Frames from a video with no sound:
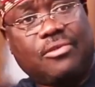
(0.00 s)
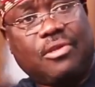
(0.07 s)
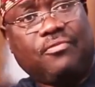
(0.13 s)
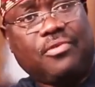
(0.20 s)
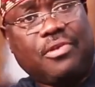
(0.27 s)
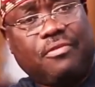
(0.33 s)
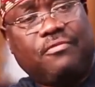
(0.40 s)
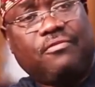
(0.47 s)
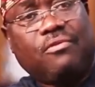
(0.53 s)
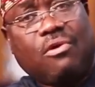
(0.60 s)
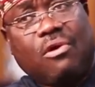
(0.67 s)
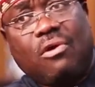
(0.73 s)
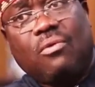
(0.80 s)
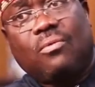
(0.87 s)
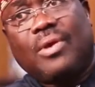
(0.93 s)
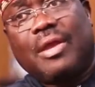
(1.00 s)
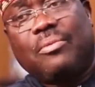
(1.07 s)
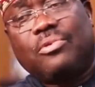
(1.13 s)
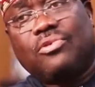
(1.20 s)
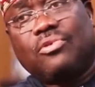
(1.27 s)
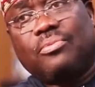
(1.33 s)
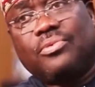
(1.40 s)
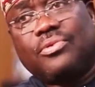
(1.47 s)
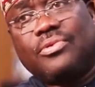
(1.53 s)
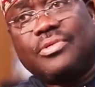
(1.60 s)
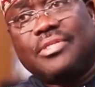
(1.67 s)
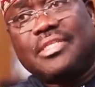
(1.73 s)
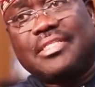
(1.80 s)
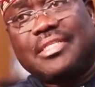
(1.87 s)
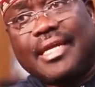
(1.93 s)
So even if all we're able to
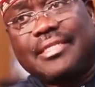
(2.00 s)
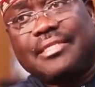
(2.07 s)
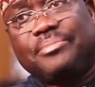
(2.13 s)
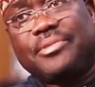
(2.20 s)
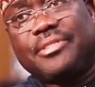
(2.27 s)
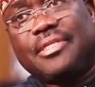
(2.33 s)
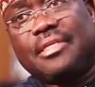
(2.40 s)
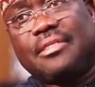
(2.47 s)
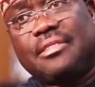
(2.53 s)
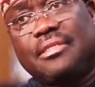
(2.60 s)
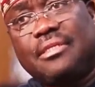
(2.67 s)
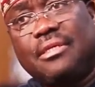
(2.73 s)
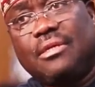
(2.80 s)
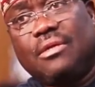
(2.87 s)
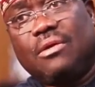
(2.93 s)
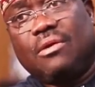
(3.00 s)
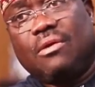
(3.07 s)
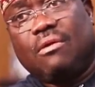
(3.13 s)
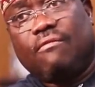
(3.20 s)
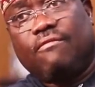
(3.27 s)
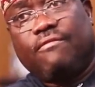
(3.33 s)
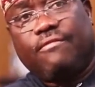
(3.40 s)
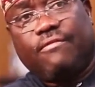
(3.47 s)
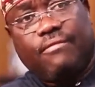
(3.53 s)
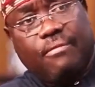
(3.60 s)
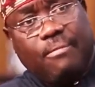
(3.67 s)
produce is 30% of